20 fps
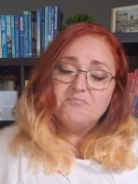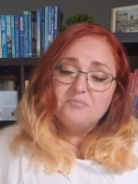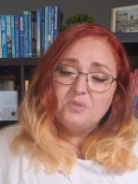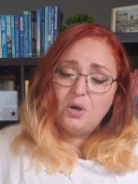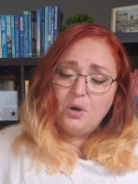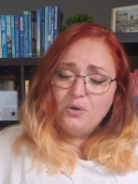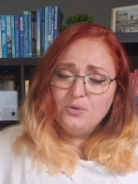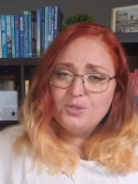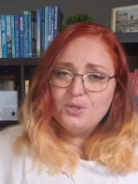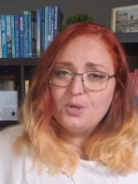
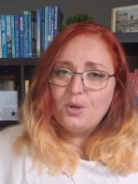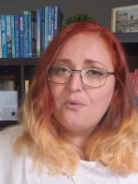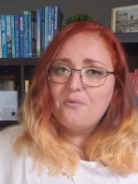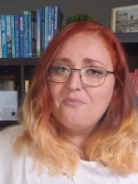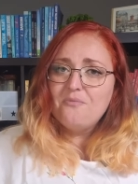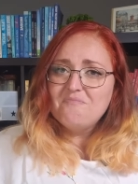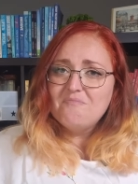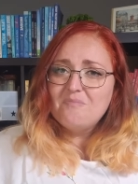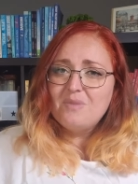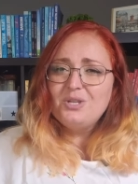
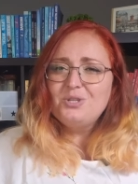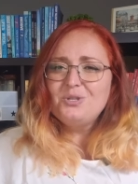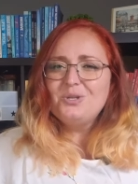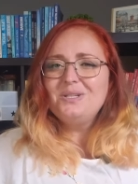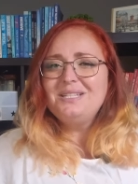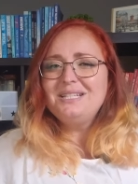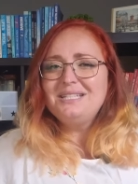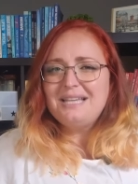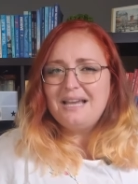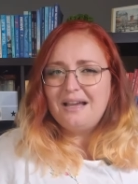also make
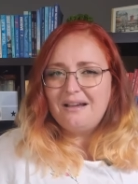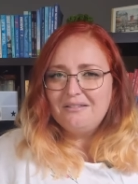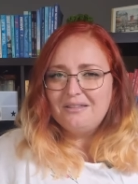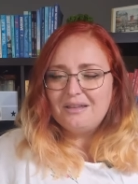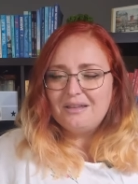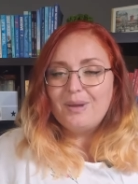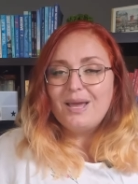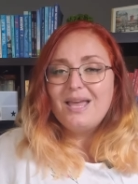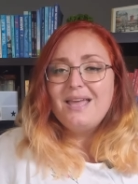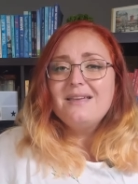sure to tell
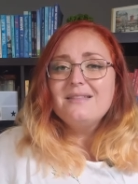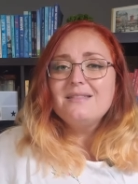them